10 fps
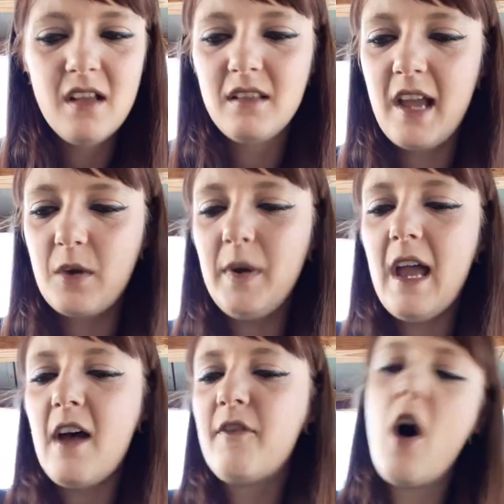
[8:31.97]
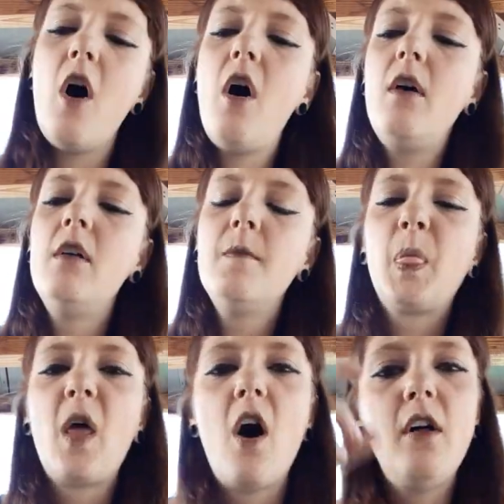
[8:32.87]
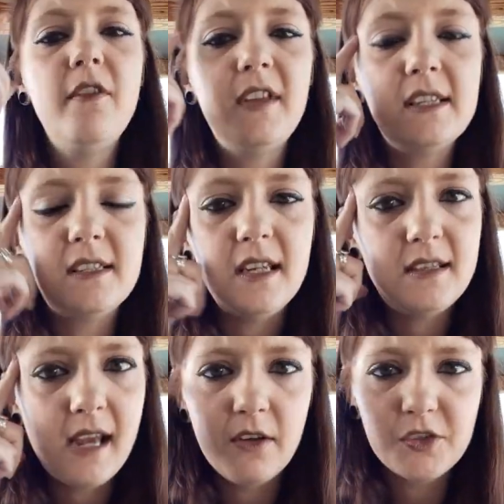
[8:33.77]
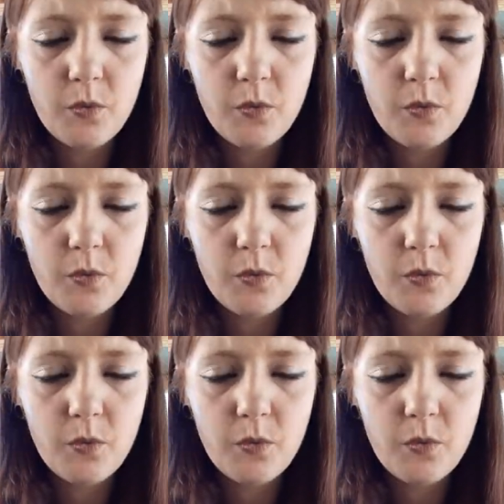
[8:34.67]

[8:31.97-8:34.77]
Like, we have all of these details